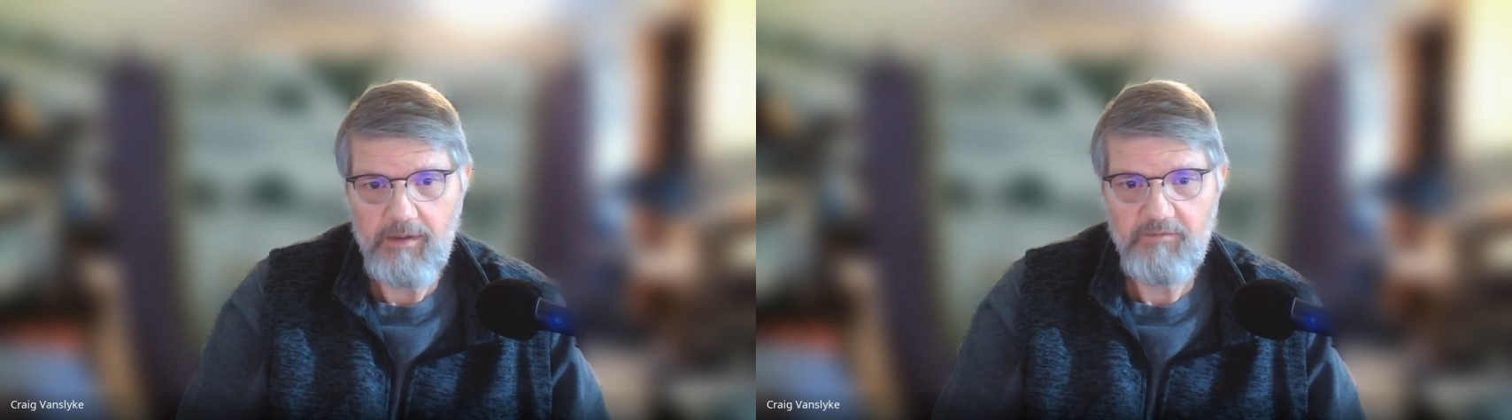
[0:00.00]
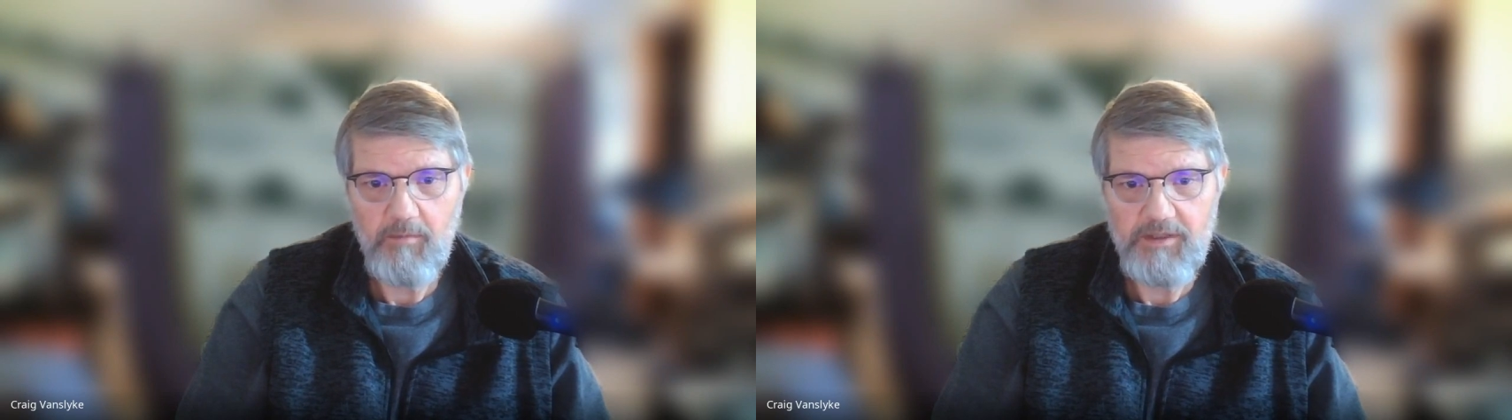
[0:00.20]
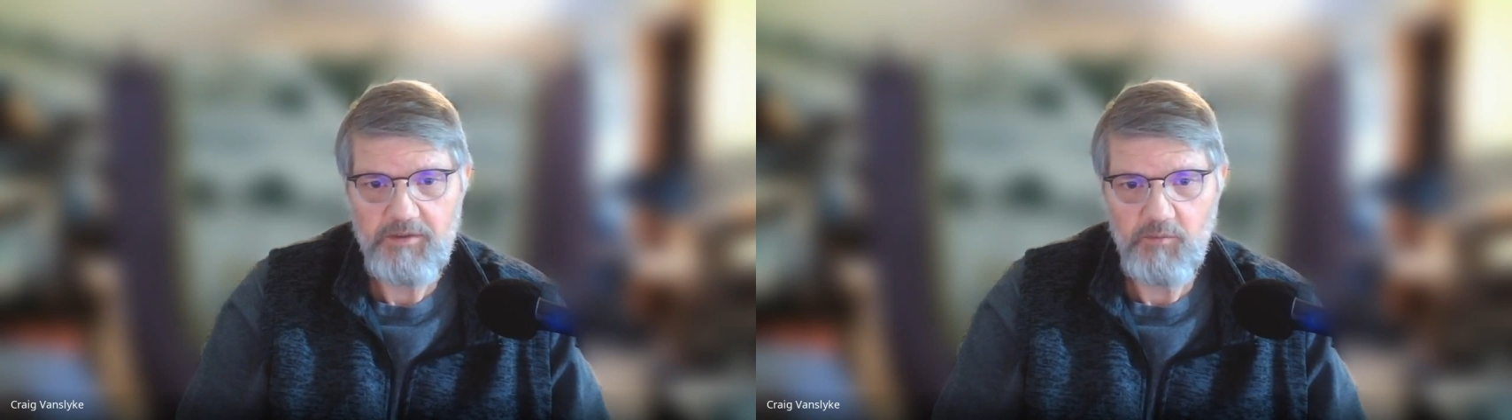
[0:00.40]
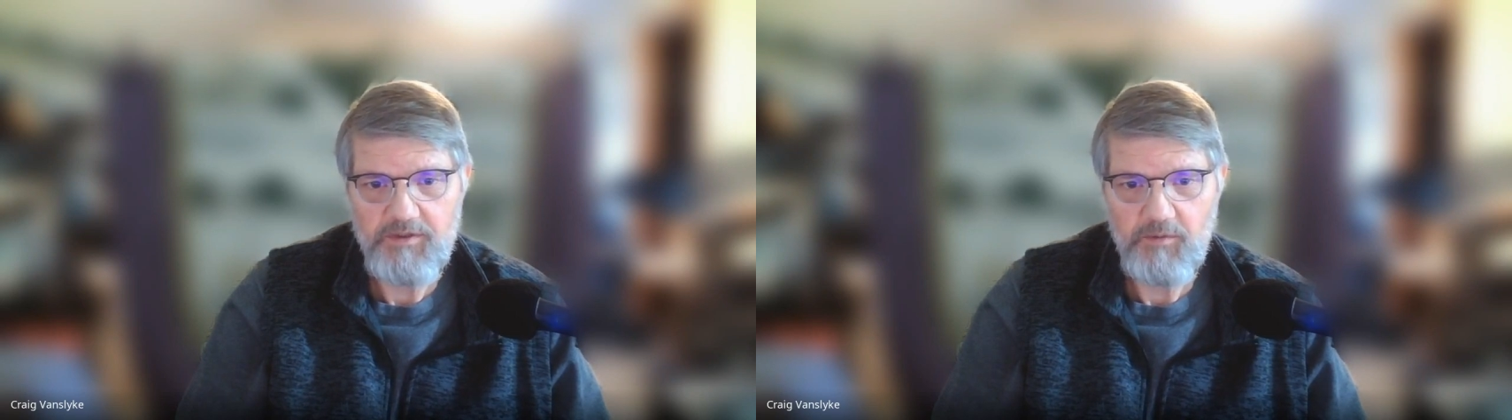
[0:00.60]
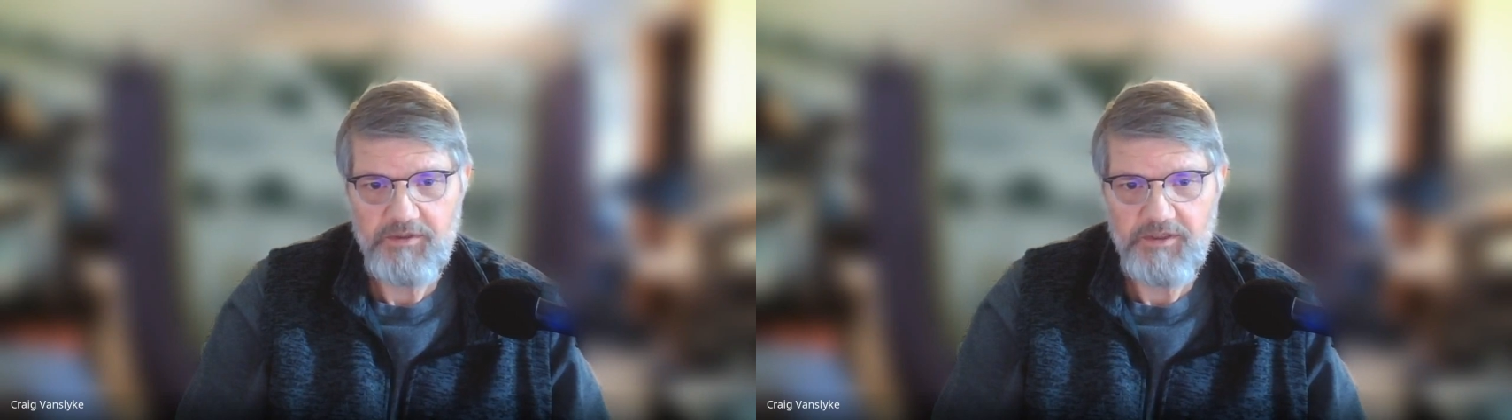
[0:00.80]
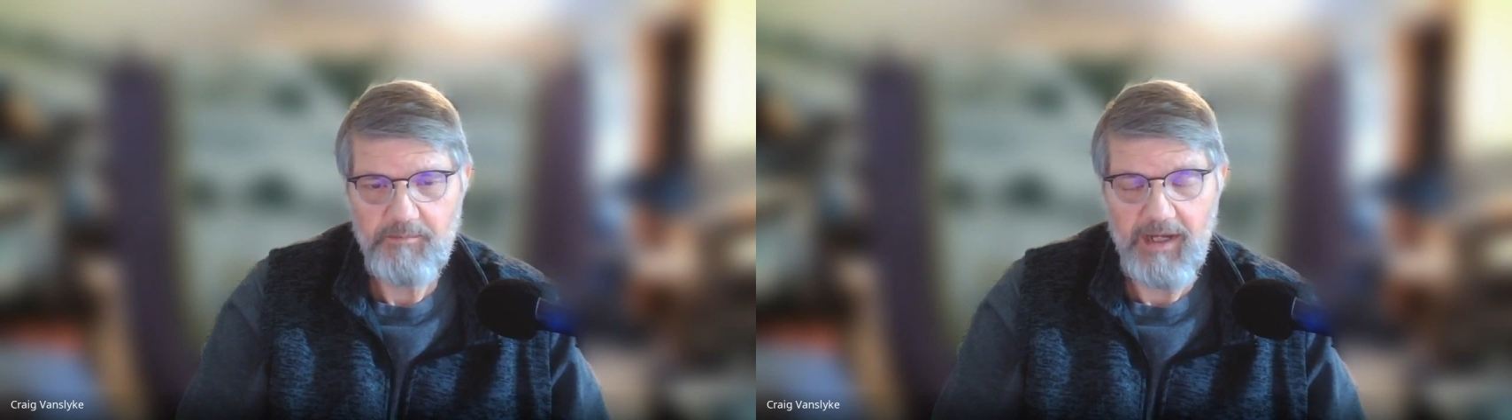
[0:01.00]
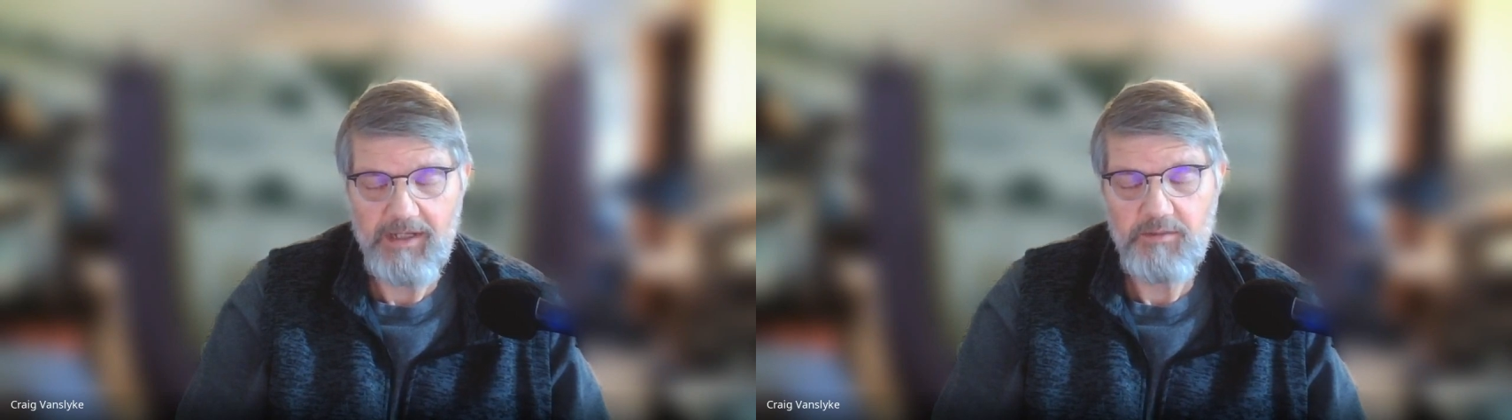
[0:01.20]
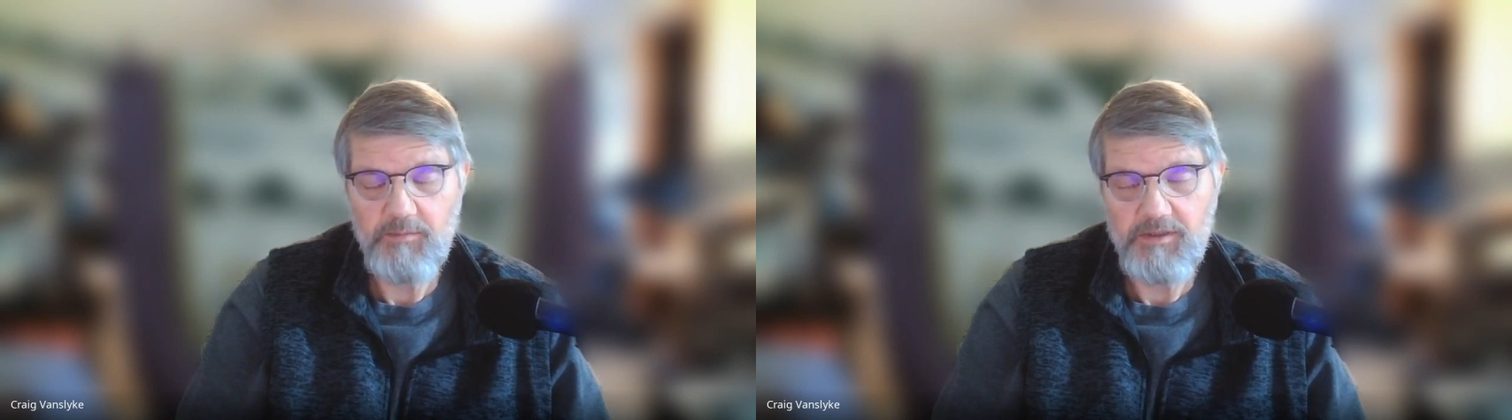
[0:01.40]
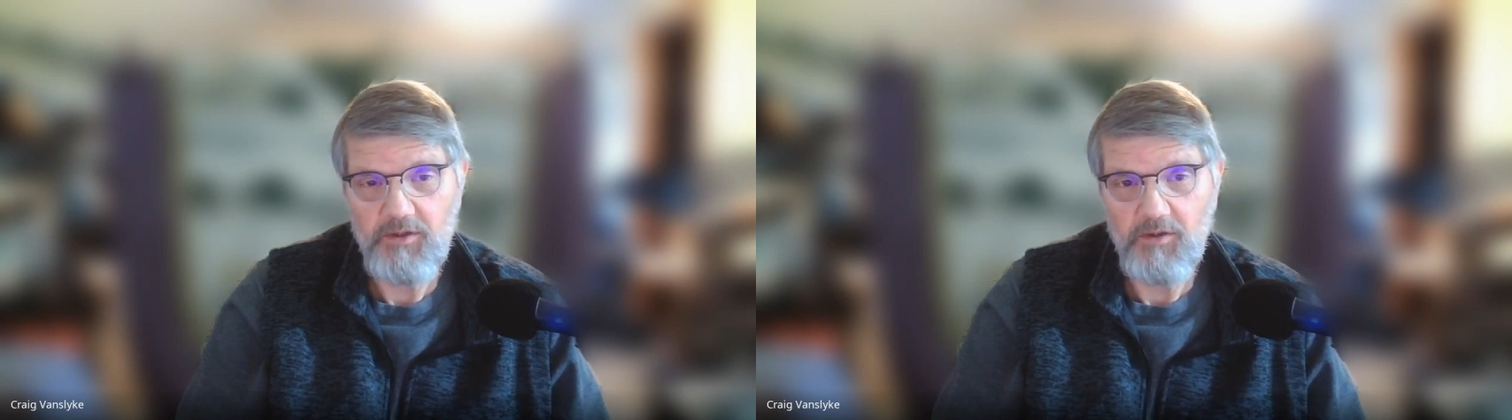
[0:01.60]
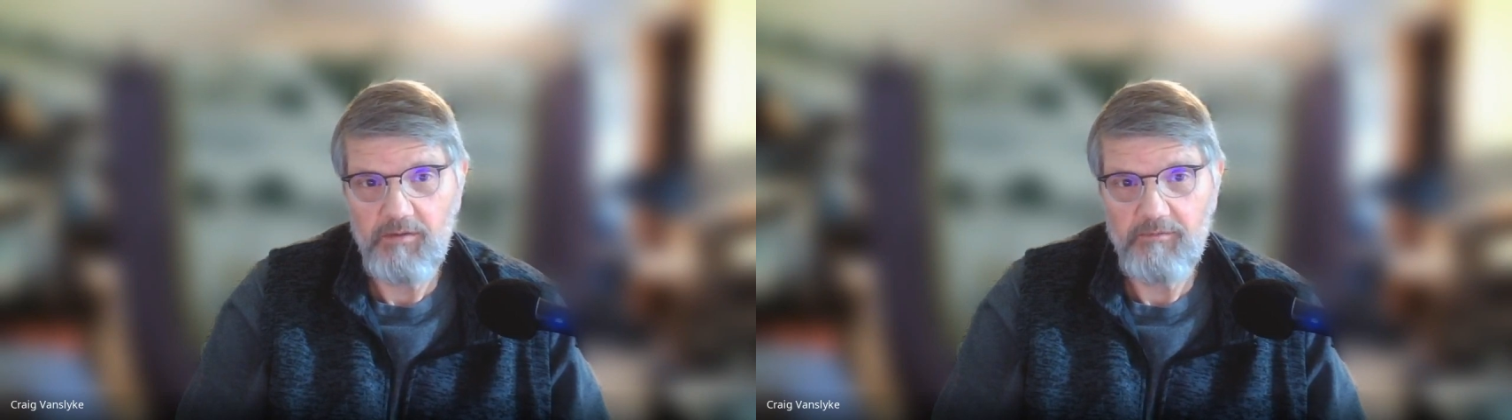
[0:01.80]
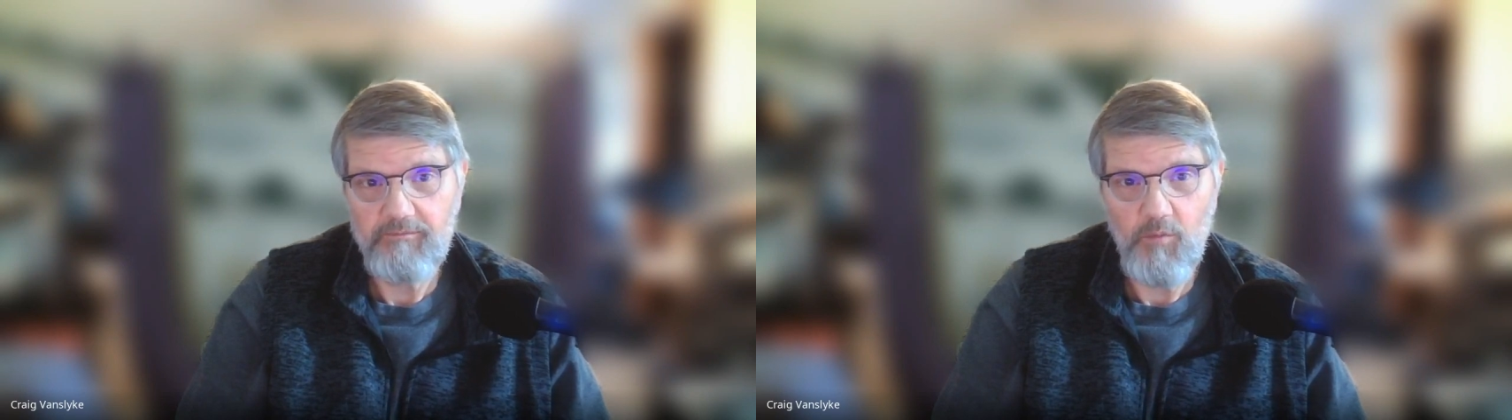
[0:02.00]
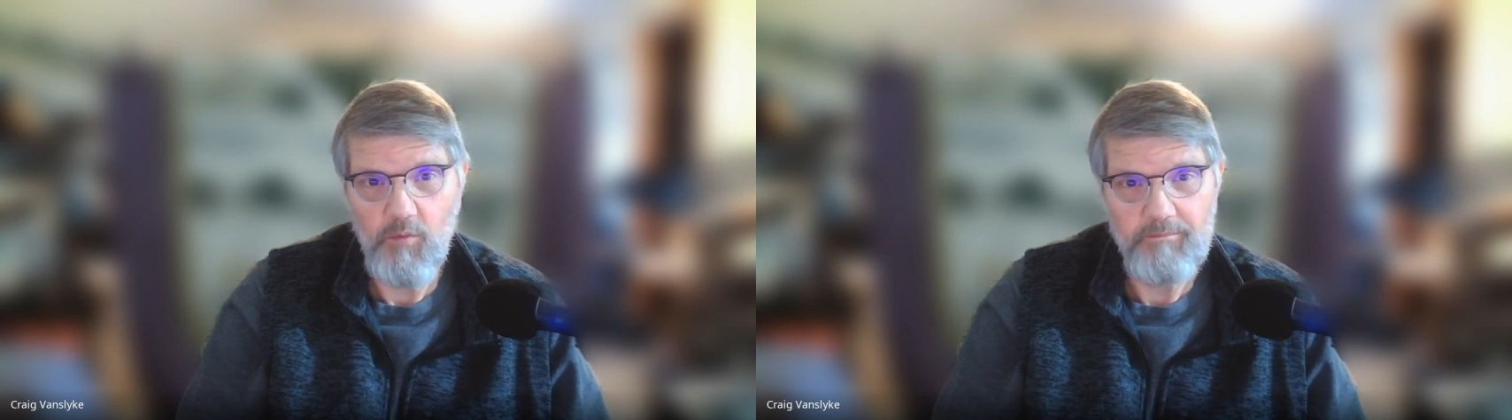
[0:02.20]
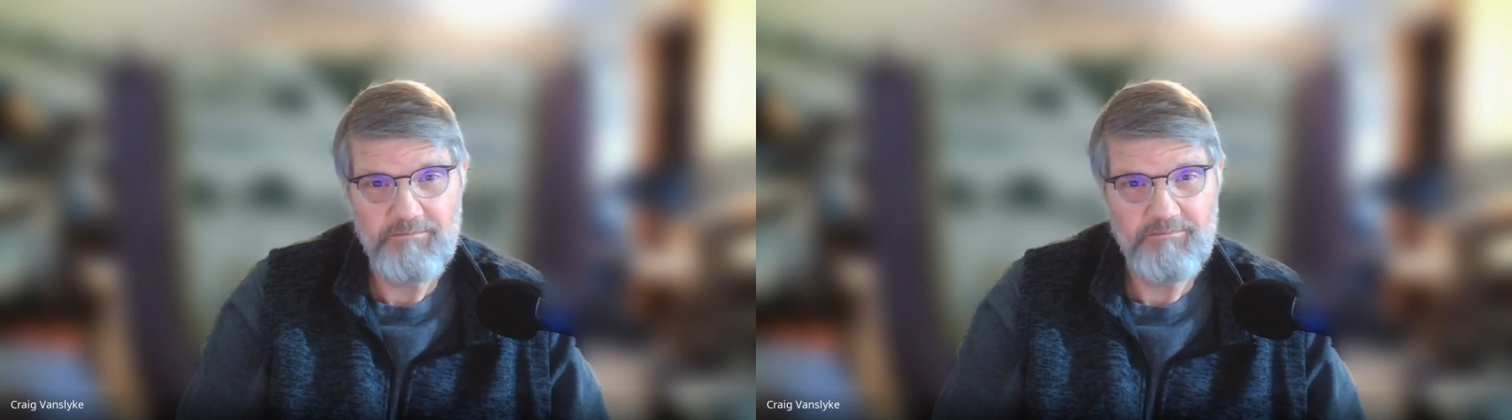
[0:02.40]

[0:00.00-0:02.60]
Information Resources Management Journal for